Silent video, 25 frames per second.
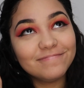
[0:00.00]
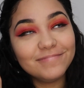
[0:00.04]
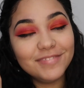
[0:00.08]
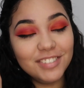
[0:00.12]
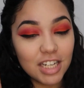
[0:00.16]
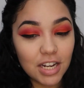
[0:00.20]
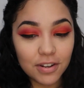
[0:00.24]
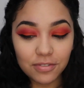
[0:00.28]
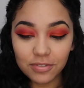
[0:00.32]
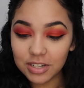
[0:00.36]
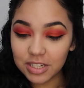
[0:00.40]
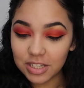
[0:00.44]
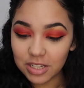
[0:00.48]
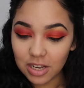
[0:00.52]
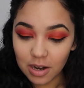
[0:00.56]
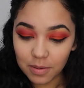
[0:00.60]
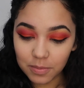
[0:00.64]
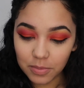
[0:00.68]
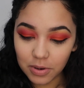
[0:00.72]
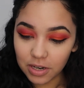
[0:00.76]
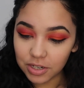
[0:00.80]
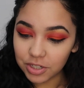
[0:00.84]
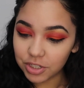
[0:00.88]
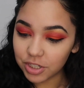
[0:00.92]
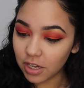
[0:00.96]
Jeffree Star
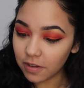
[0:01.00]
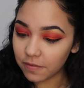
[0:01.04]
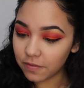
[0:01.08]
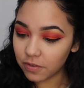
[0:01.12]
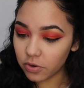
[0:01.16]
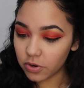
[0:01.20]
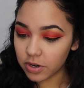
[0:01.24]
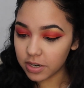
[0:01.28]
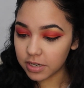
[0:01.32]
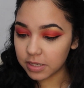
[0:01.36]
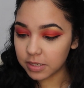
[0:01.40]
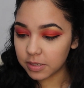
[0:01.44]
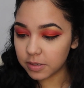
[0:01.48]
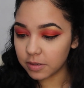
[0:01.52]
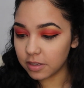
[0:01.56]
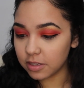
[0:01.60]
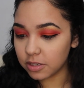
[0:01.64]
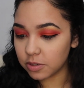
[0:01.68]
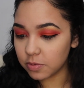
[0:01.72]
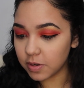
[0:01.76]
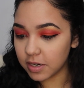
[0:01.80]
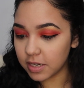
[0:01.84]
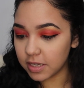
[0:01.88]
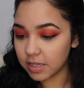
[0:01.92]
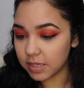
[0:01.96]
brush. Of course,
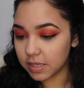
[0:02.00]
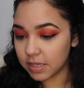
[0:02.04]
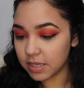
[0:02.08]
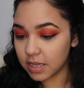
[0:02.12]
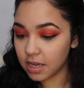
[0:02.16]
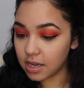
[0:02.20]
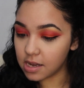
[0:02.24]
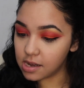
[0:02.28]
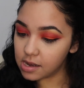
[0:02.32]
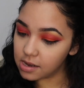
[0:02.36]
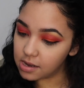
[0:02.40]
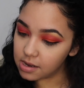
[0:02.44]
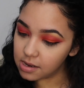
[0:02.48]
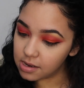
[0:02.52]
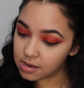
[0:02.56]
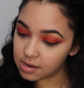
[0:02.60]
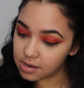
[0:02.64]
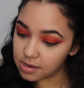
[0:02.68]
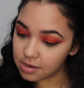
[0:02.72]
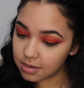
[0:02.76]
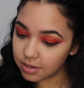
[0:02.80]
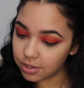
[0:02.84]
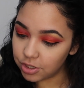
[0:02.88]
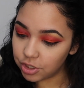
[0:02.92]
this one is the